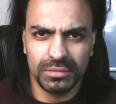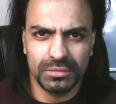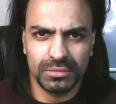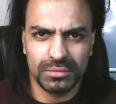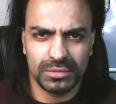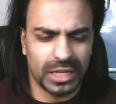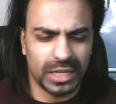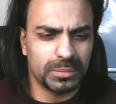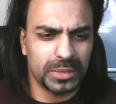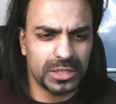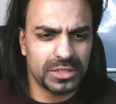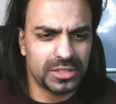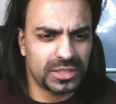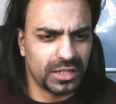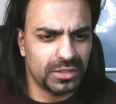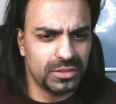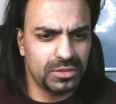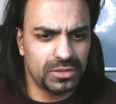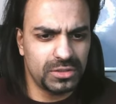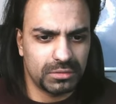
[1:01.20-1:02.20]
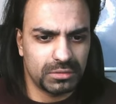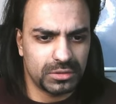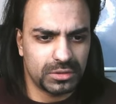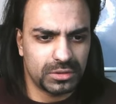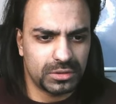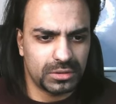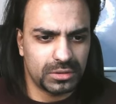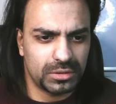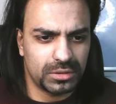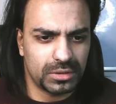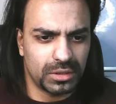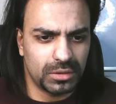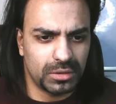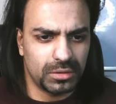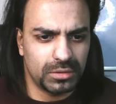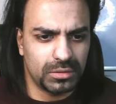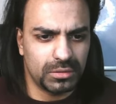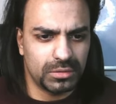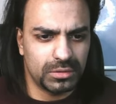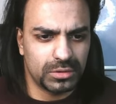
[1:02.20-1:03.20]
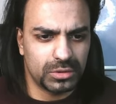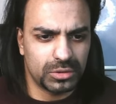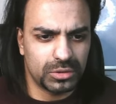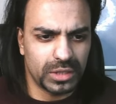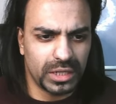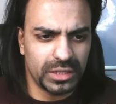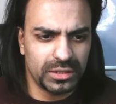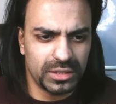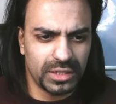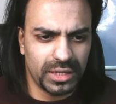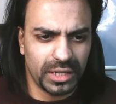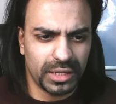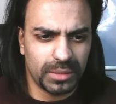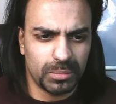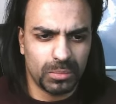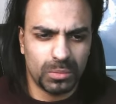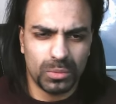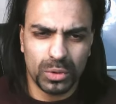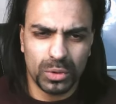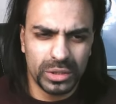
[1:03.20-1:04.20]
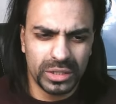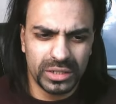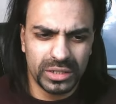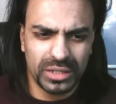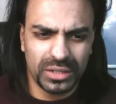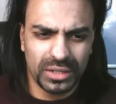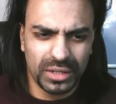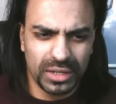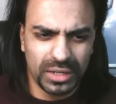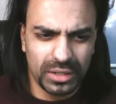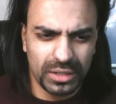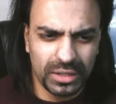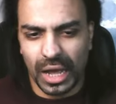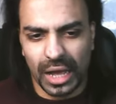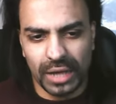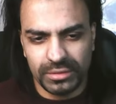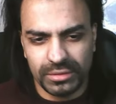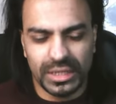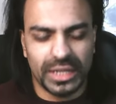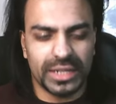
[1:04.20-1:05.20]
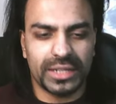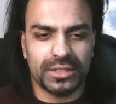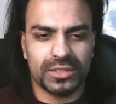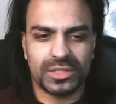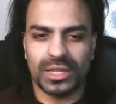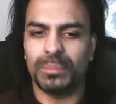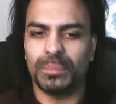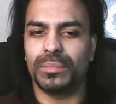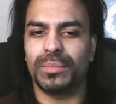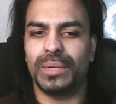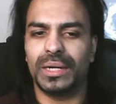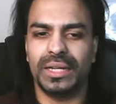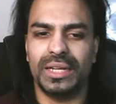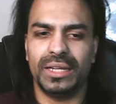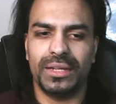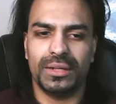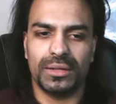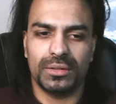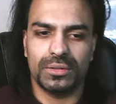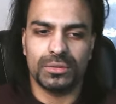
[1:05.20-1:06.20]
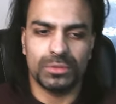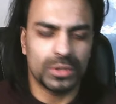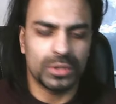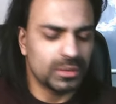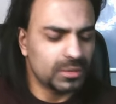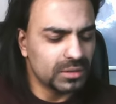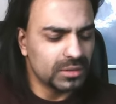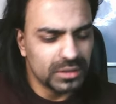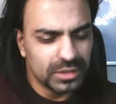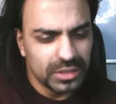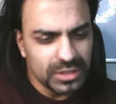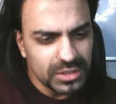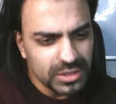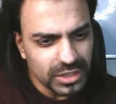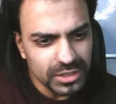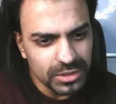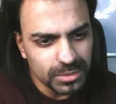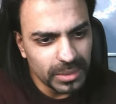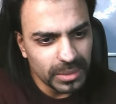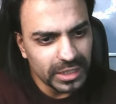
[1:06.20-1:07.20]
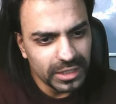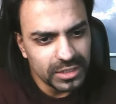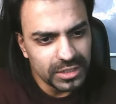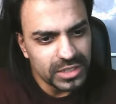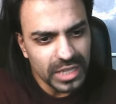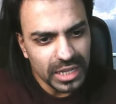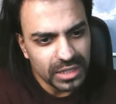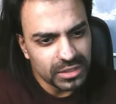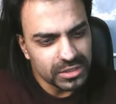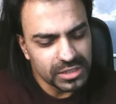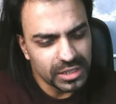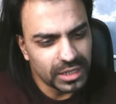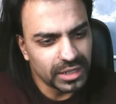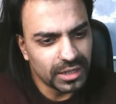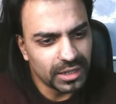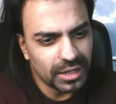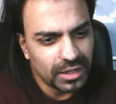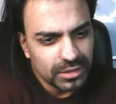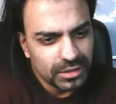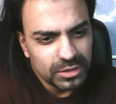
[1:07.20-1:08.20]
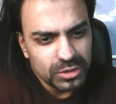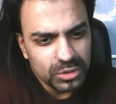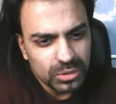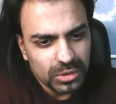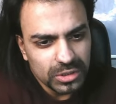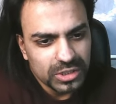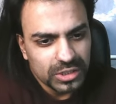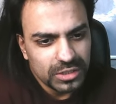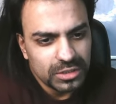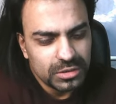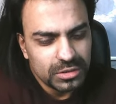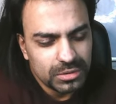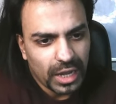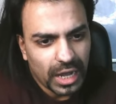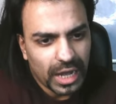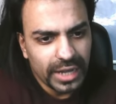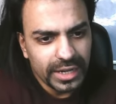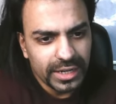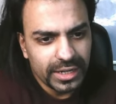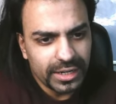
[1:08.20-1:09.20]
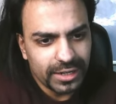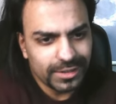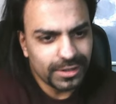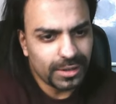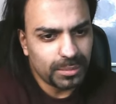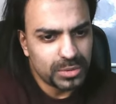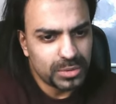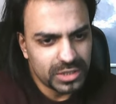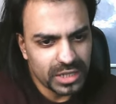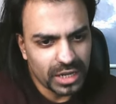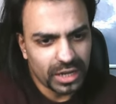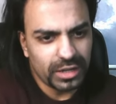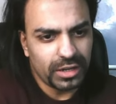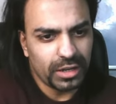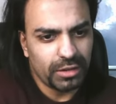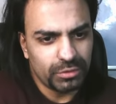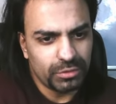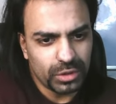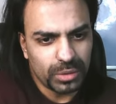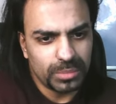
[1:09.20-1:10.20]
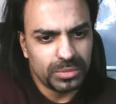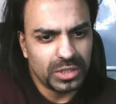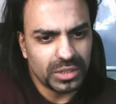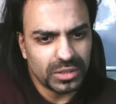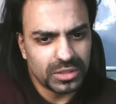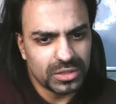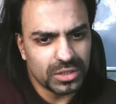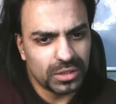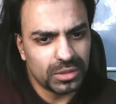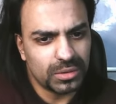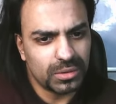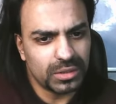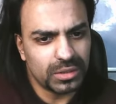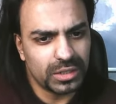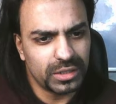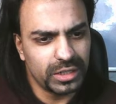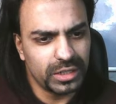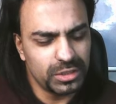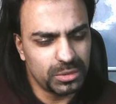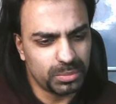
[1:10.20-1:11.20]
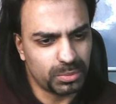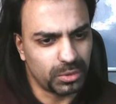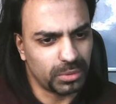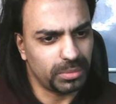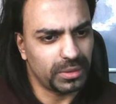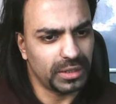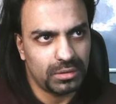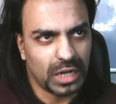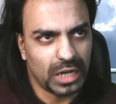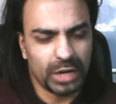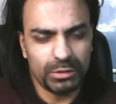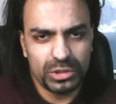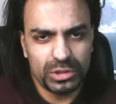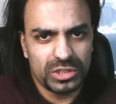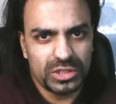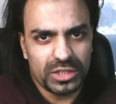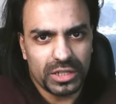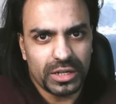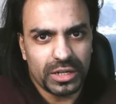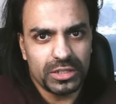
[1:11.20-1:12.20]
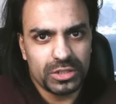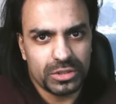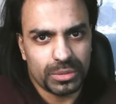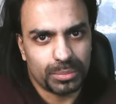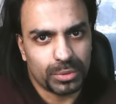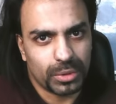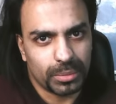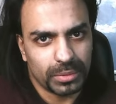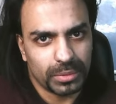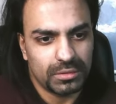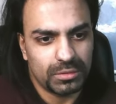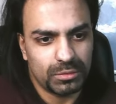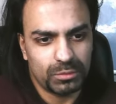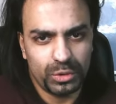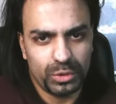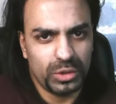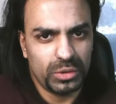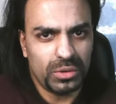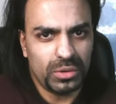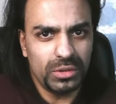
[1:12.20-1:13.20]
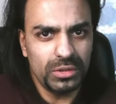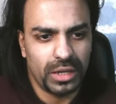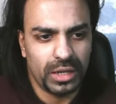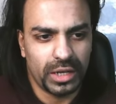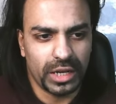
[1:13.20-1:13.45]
That makes sense. So should I say like moderately, like somebody this doesn't make any sense. Like, uh, this question is I get upset if objects are not arranged properly. I would just arrange them properly. Would you not?